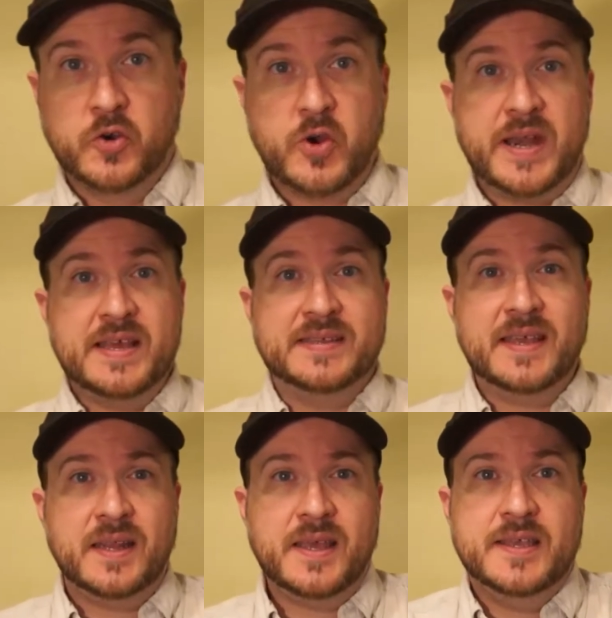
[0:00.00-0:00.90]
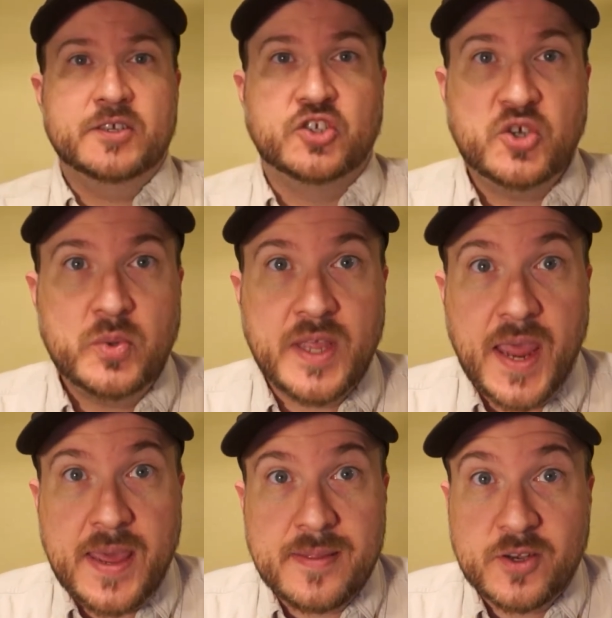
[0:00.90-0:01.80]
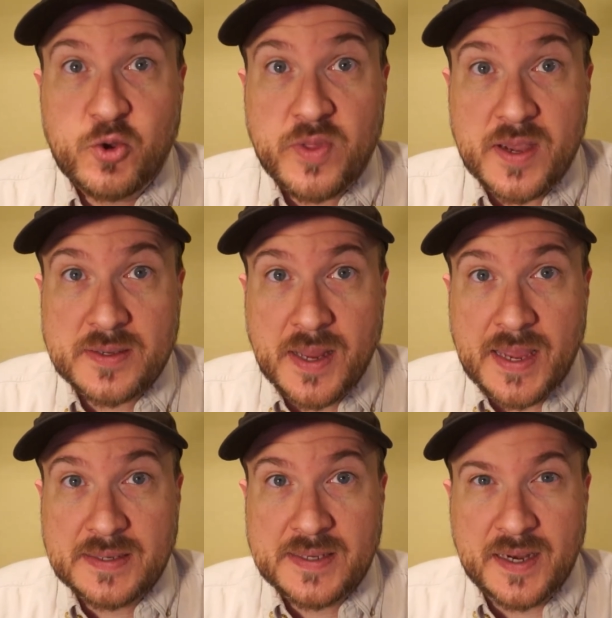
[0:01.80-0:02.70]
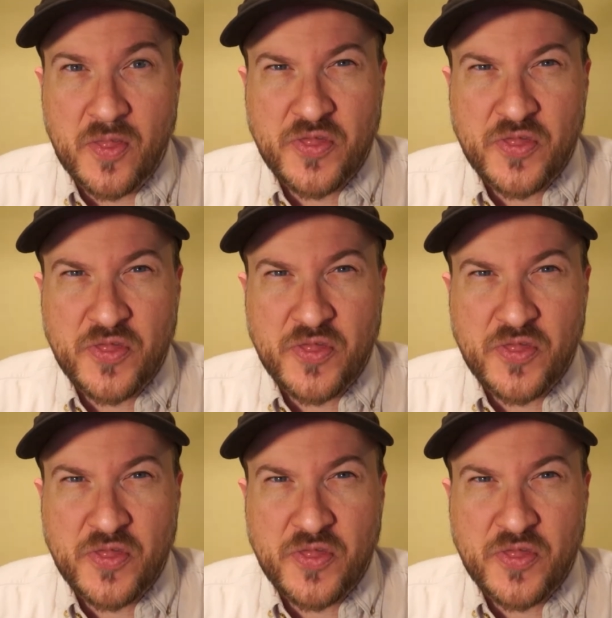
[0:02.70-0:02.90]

Greetings. It is June the 8th, 2018.